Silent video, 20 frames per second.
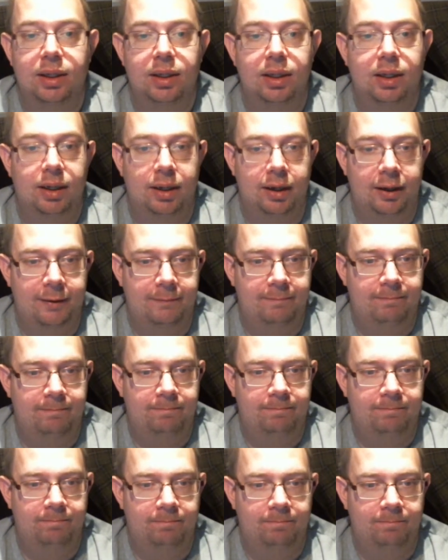Um,
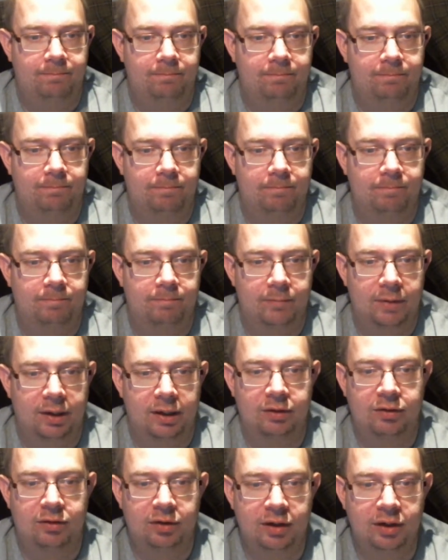I
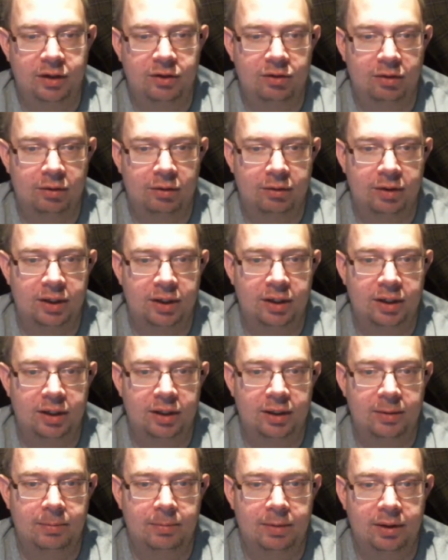see it's
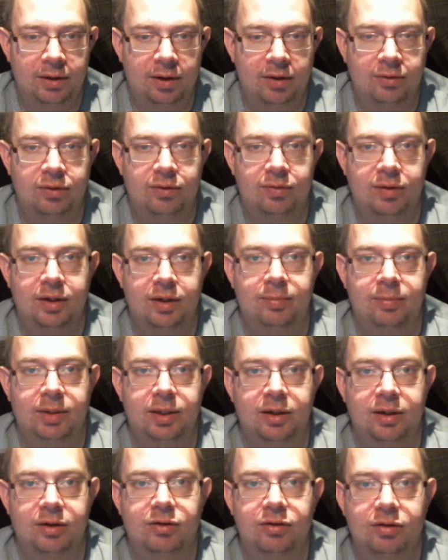already been over 20
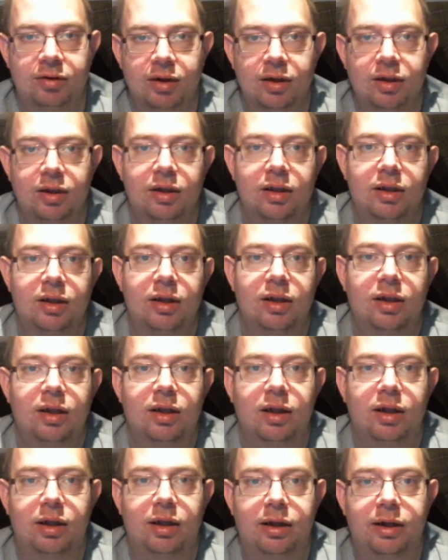minutes.
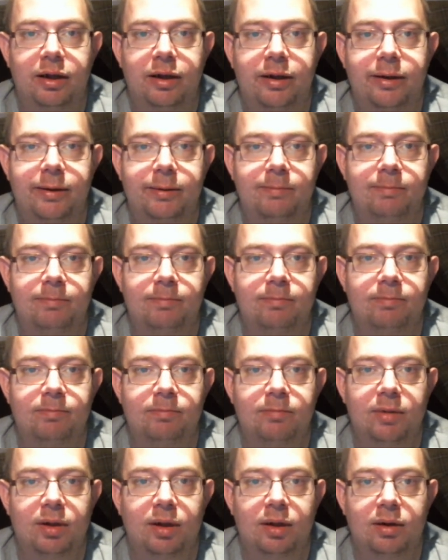I'm
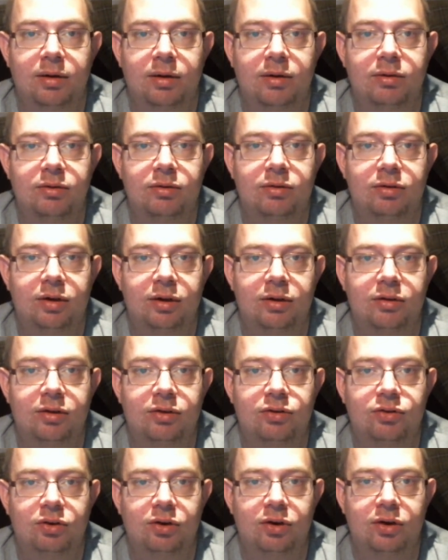going to cut this
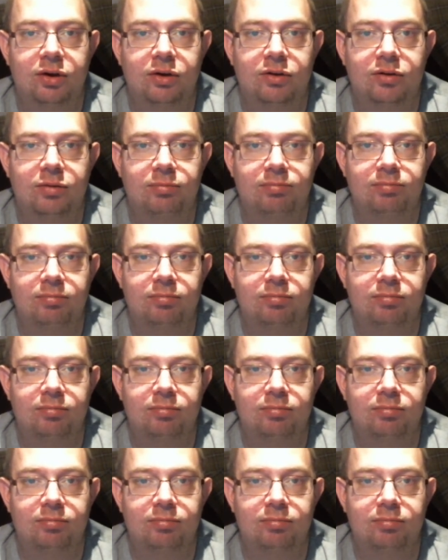short.